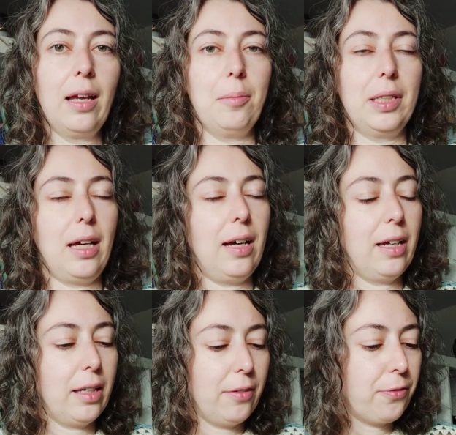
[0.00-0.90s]
But
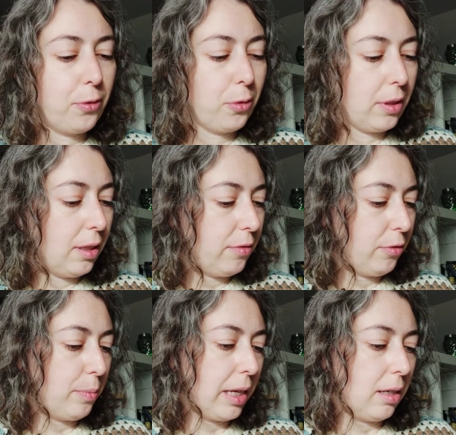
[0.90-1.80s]
I, for the love
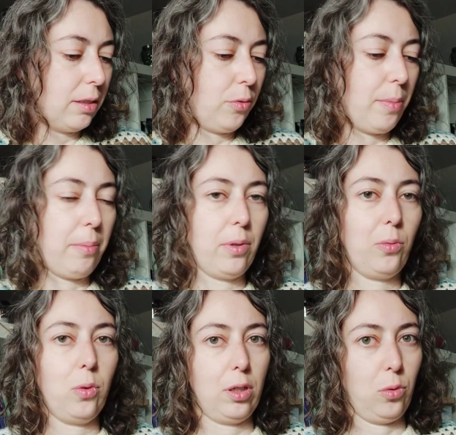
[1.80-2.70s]
of me, can't remember
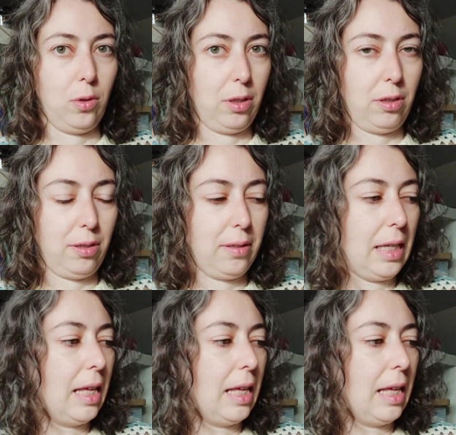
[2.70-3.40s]
what it was.